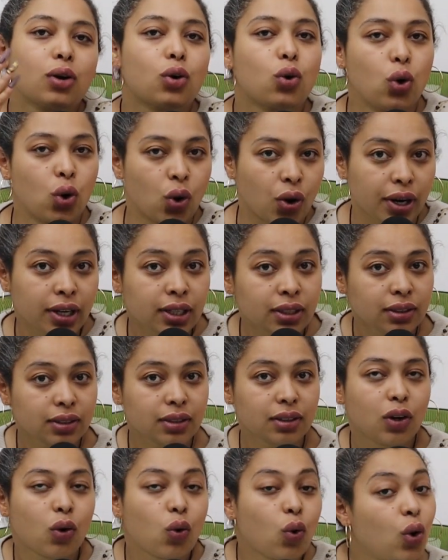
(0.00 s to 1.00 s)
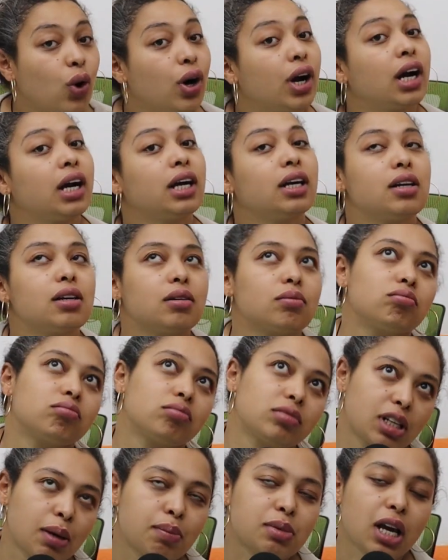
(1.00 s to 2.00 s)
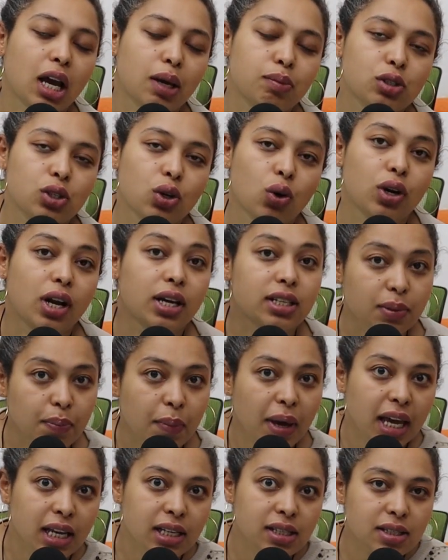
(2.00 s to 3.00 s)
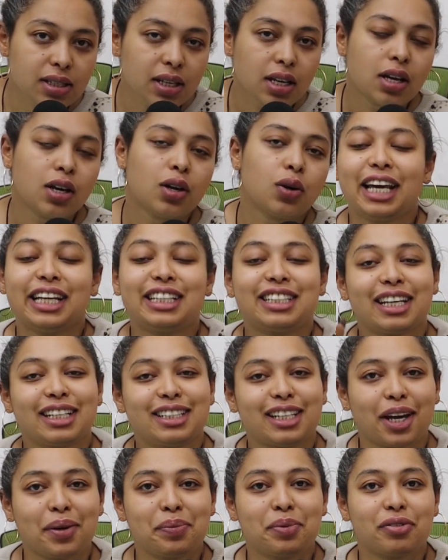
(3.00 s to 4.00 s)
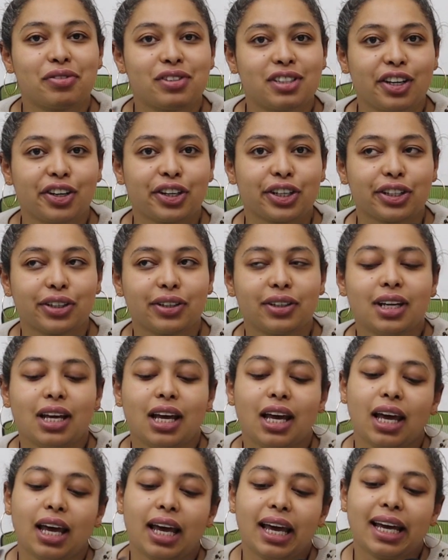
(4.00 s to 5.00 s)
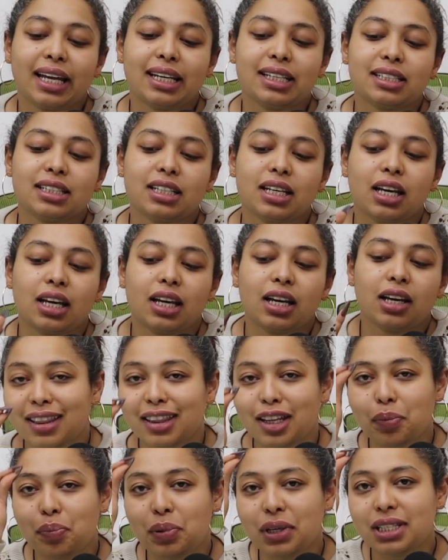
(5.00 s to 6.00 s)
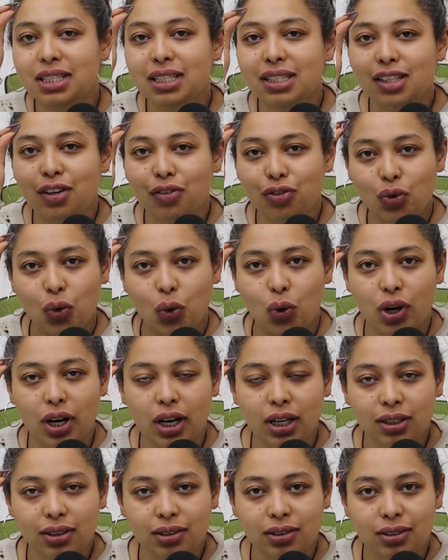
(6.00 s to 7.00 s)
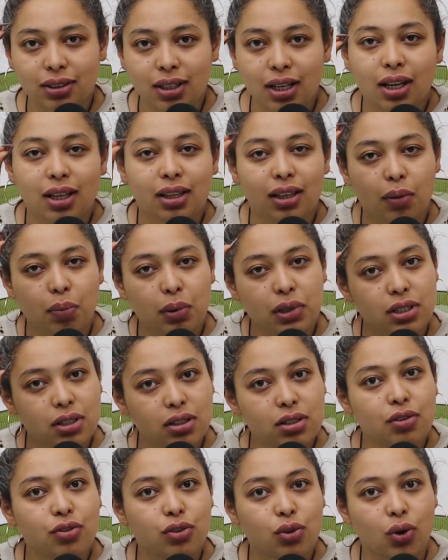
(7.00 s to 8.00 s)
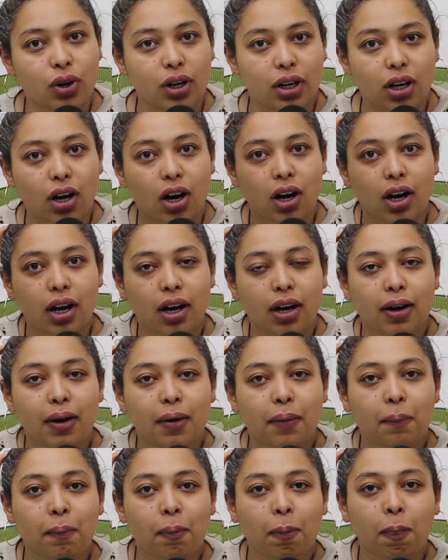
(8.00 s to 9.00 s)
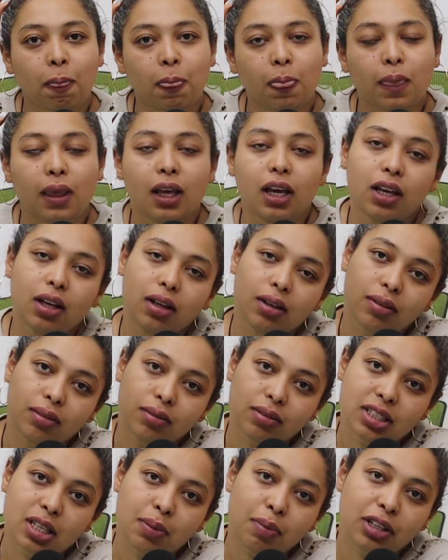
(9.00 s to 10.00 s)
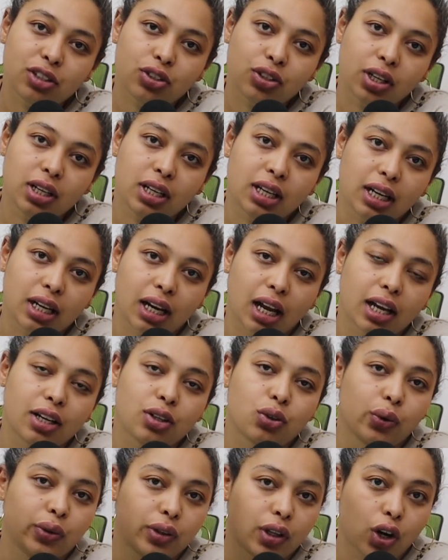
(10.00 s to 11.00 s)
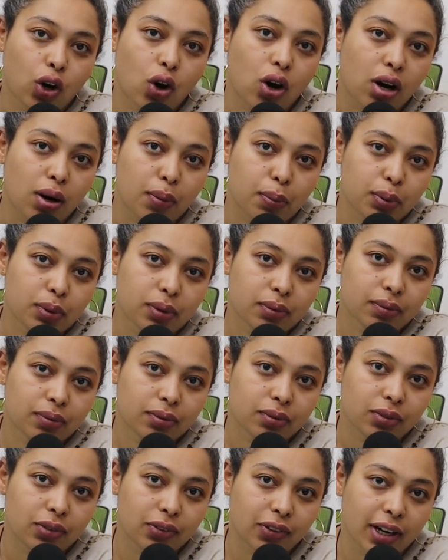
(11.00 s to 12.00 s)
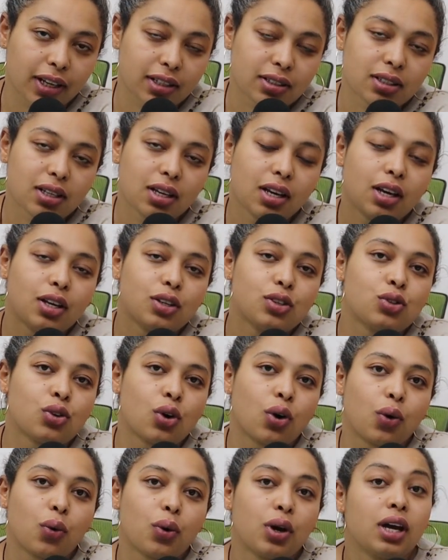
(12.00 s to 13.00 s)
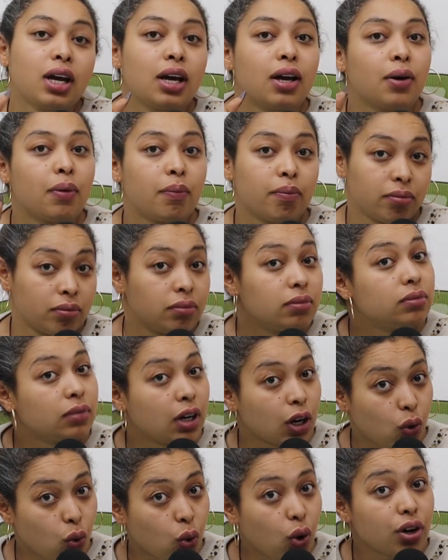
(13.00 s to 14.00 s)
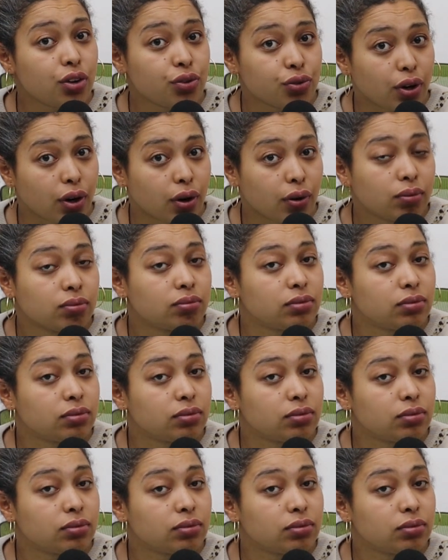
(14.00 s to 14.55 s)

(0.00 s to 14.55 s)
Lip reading: corn, or sometimes known as maize. It's a type of cereal. And the pieces of corn are symmetrically aligned on the cob, right? So a cornrow,